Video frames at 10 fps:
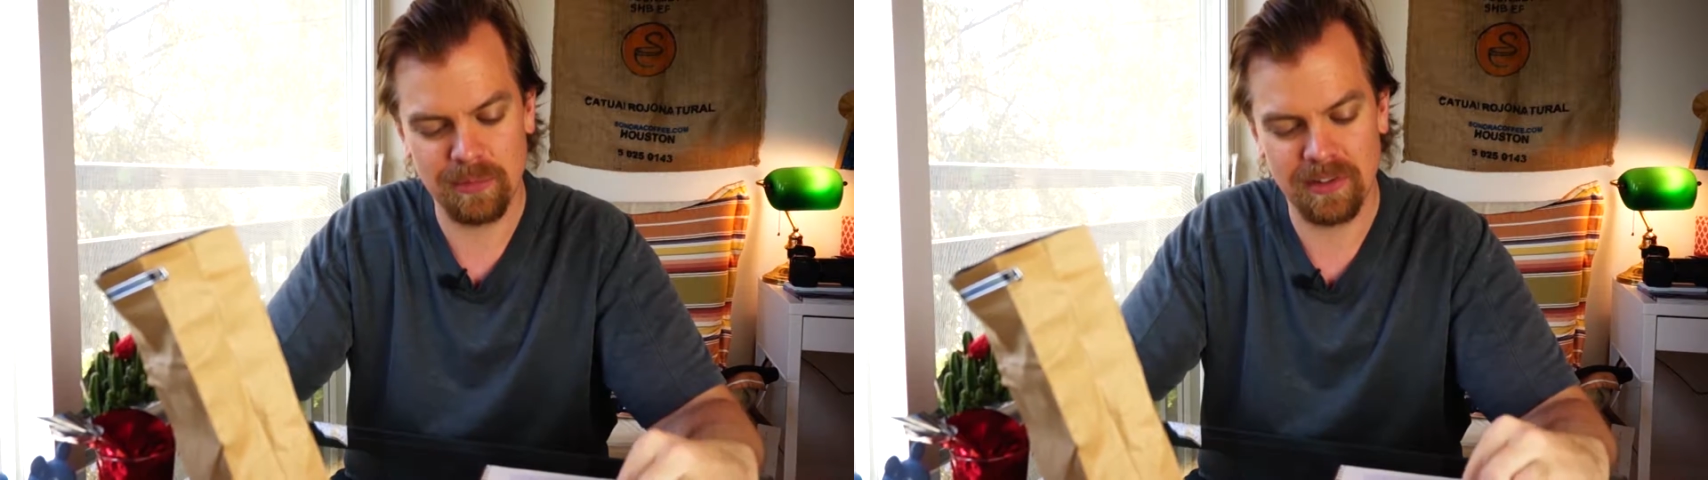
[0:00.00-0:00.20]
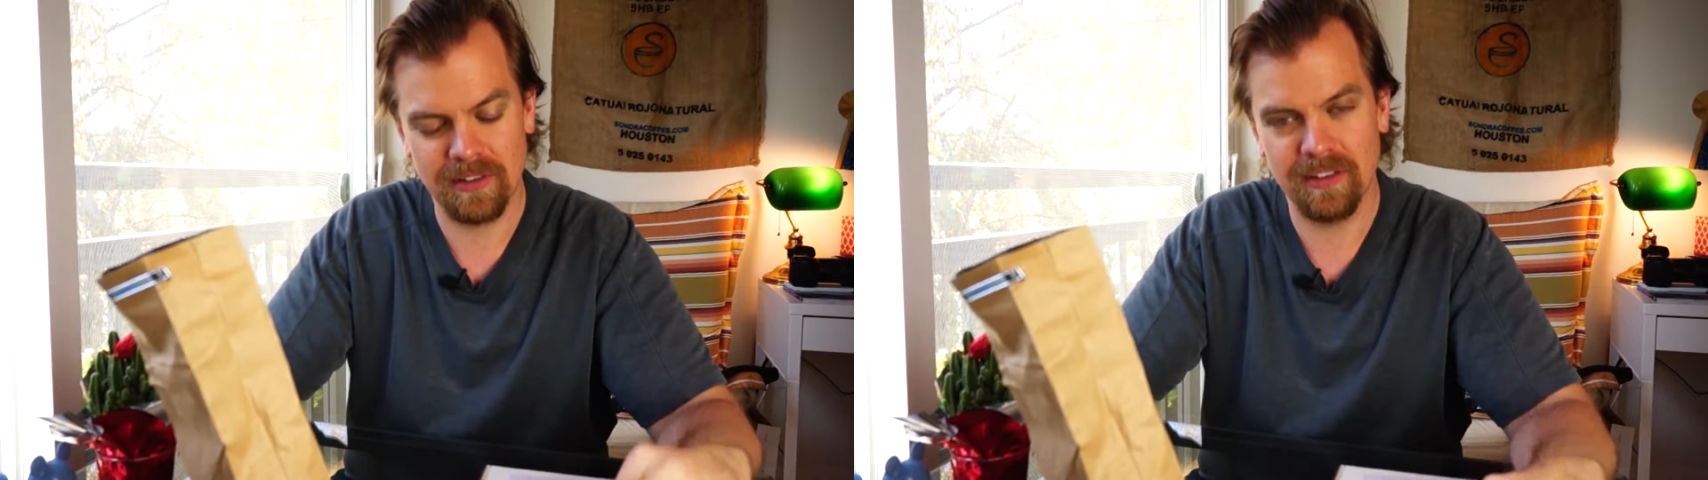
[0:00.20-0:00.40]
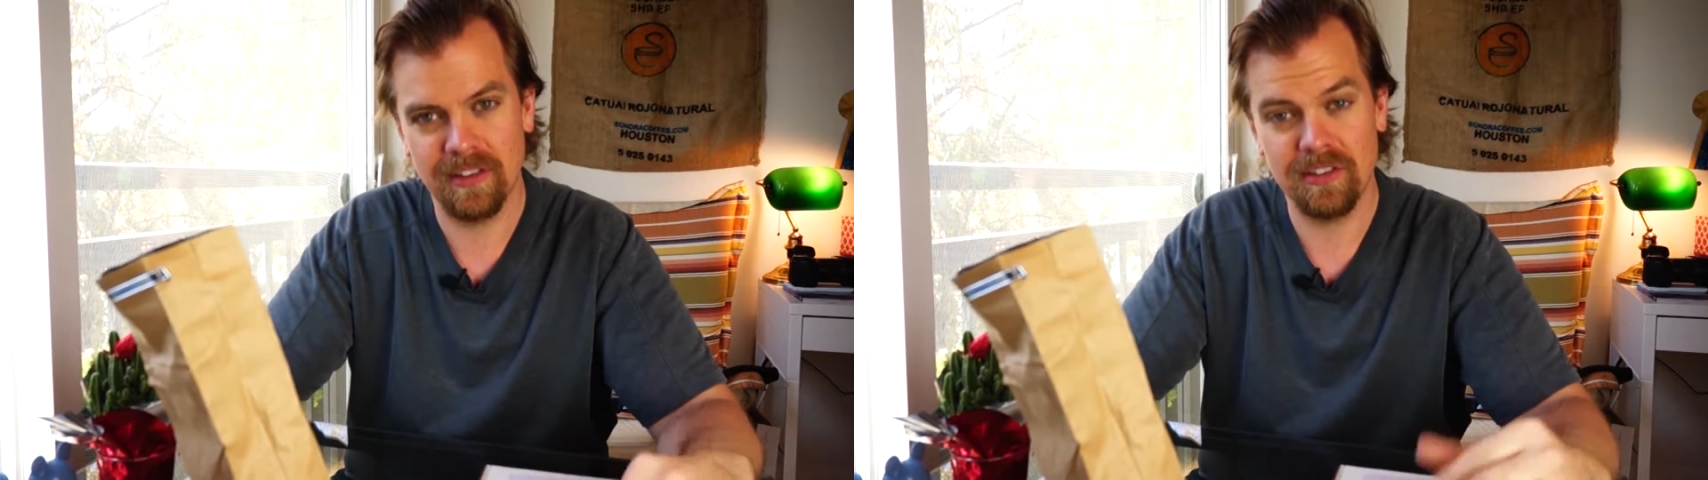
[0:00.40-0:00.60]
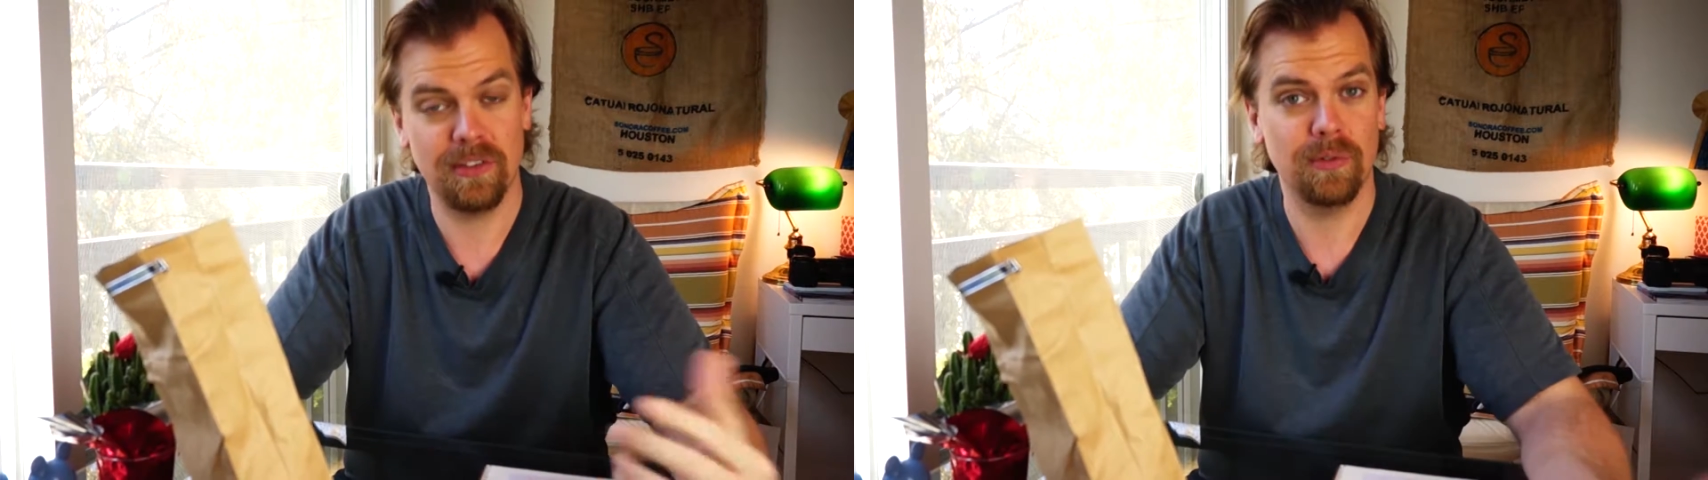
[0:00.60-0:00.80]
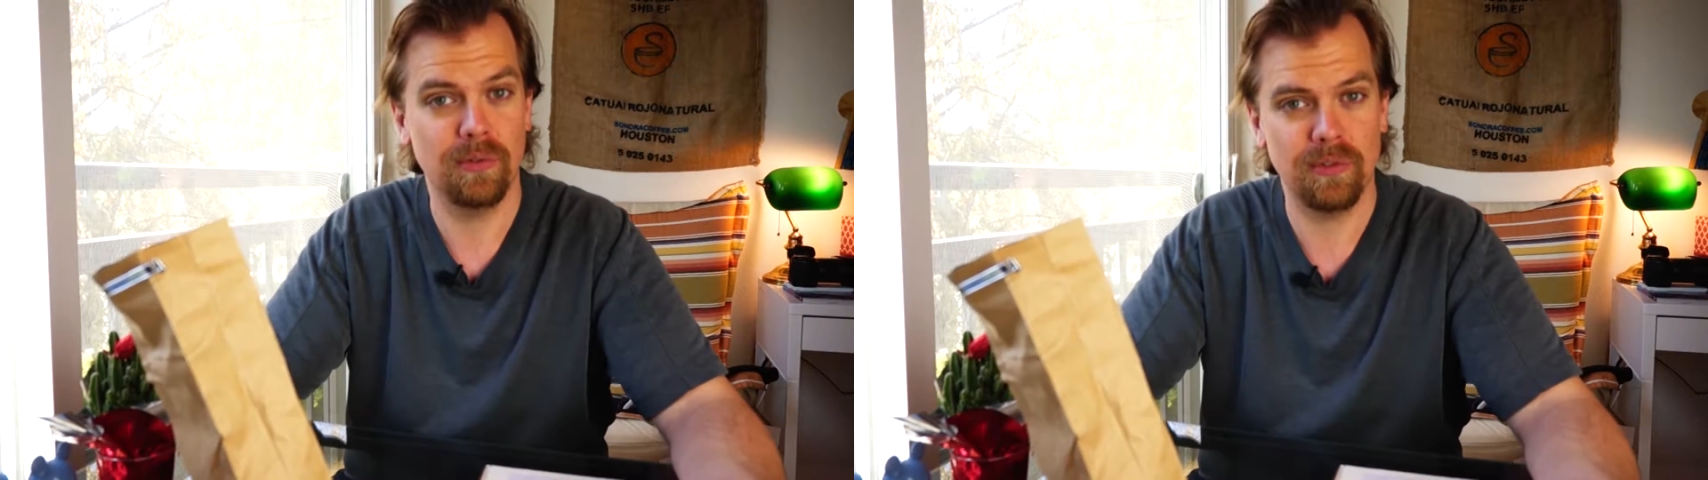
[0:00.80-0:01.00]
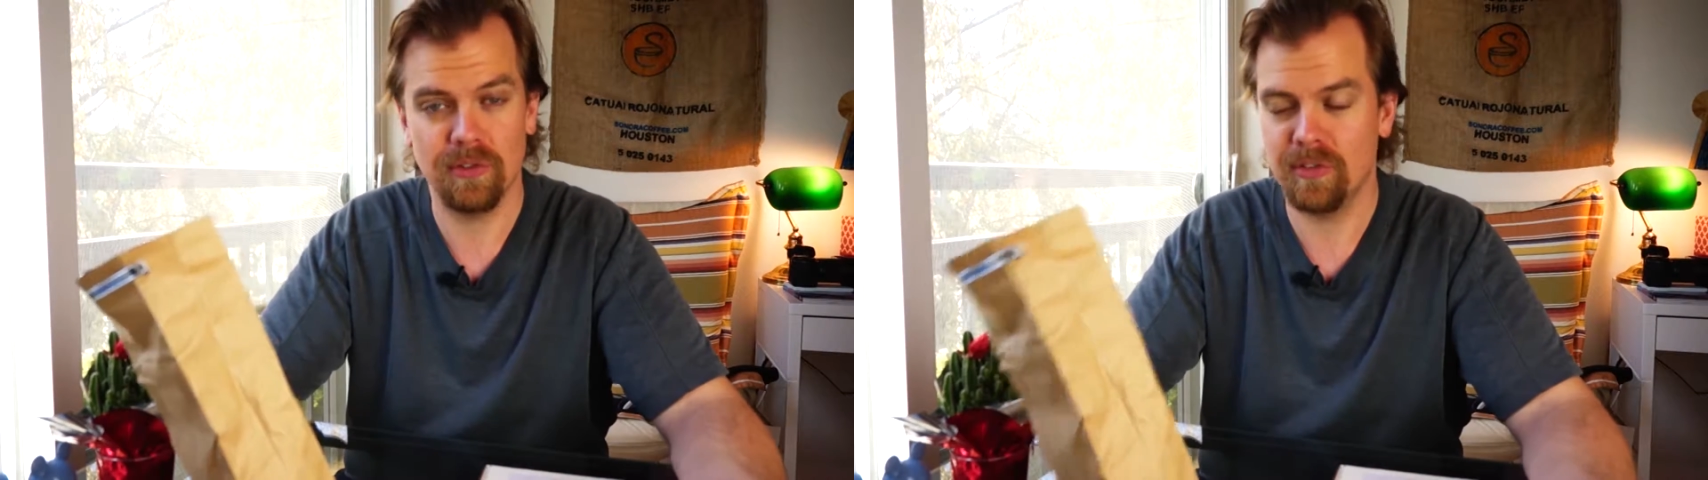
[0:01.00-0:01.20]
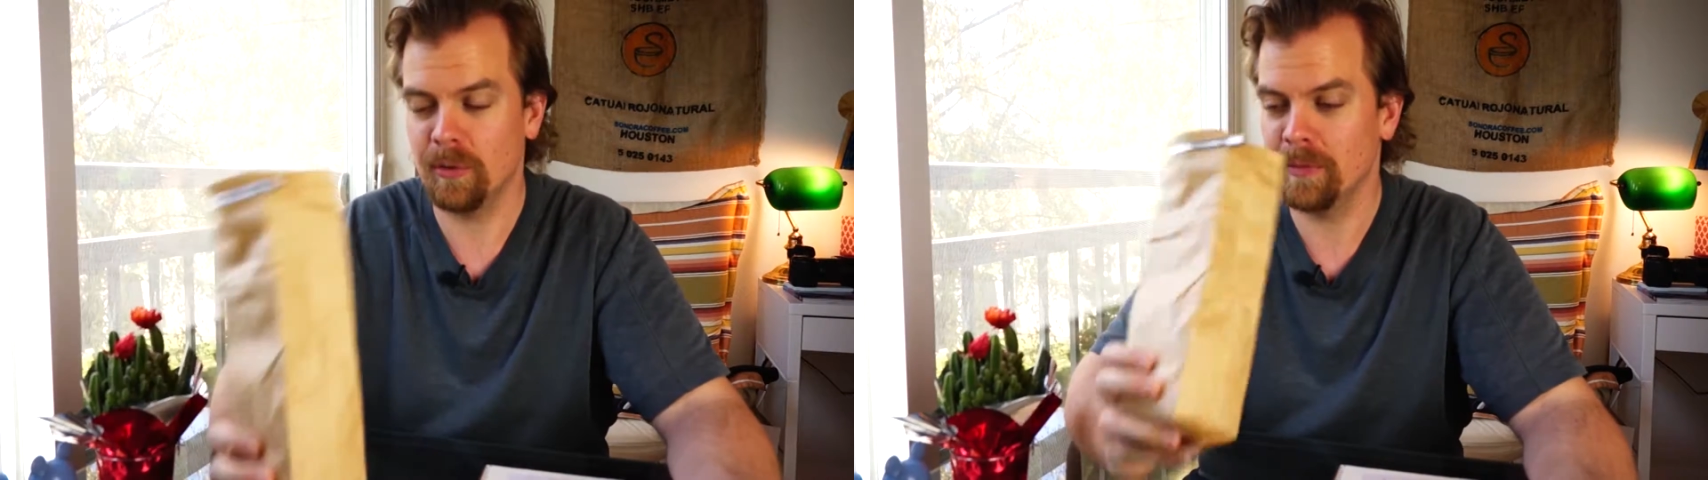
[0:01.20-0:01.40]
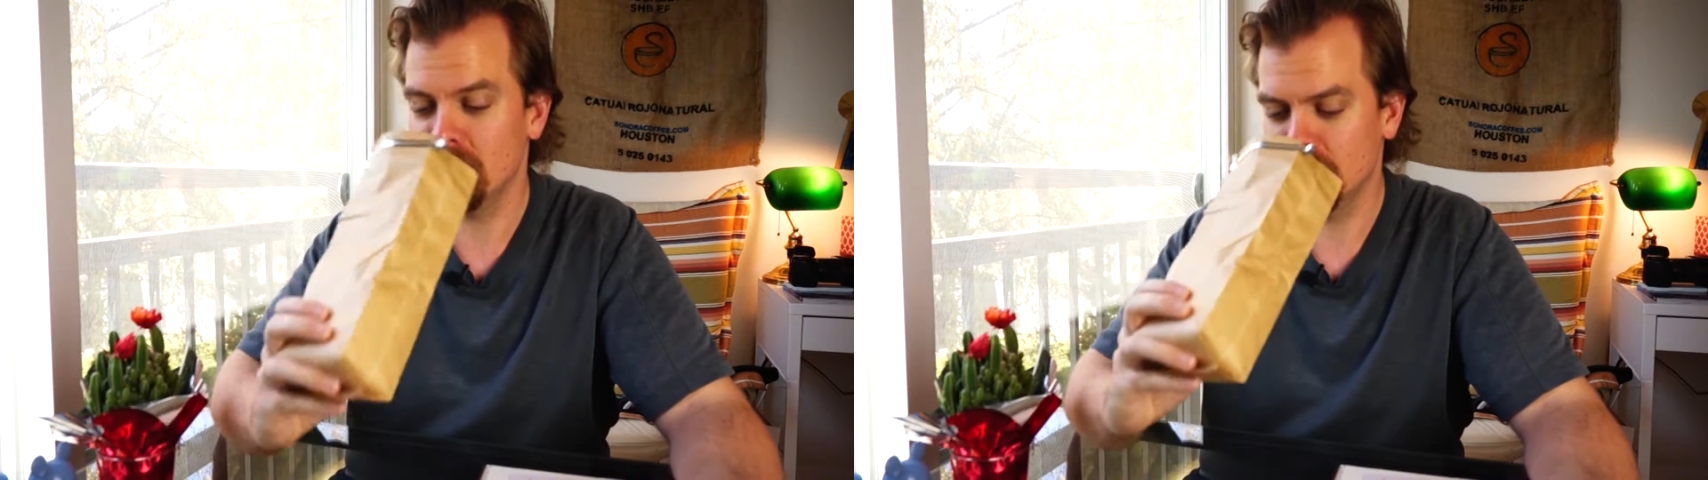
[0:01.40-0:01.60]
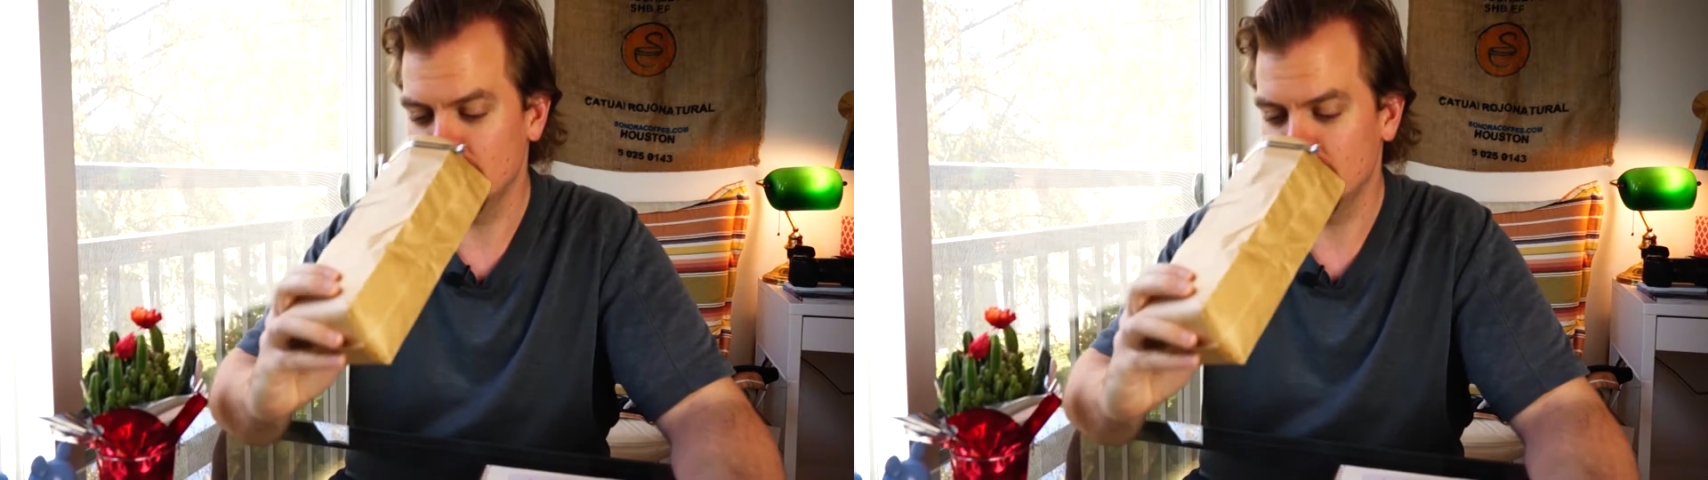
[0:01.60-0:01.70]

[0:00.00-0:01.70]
to film this.